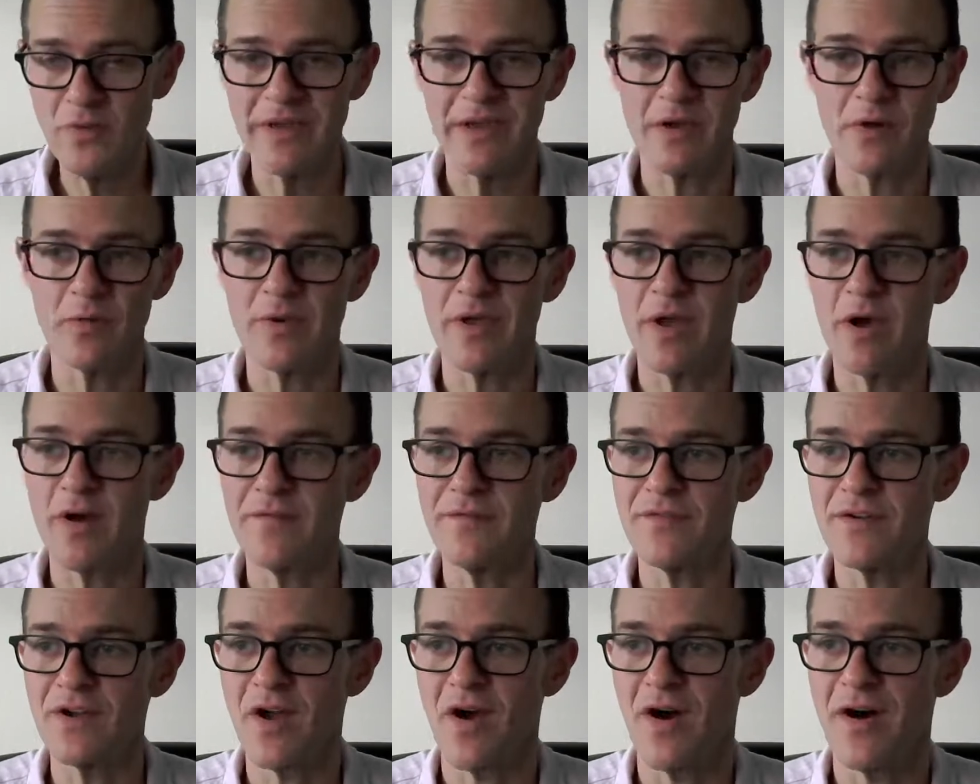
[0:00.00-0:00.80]
Here we are
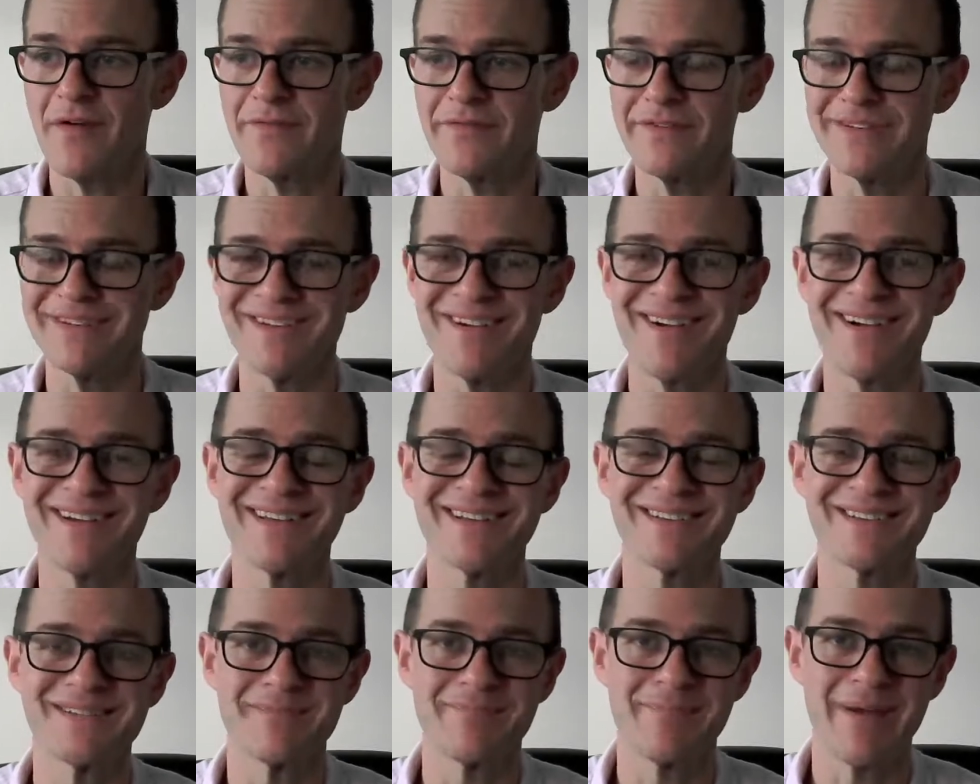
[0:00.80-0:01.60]
for Coffee Talk.
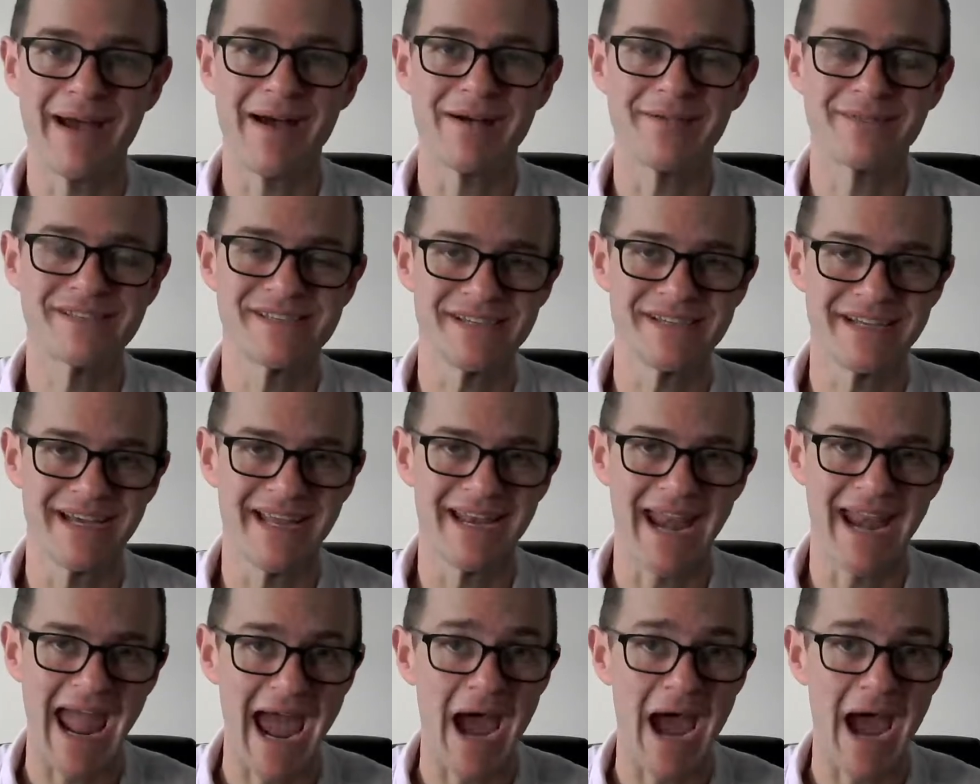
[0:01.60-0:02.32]
It's about an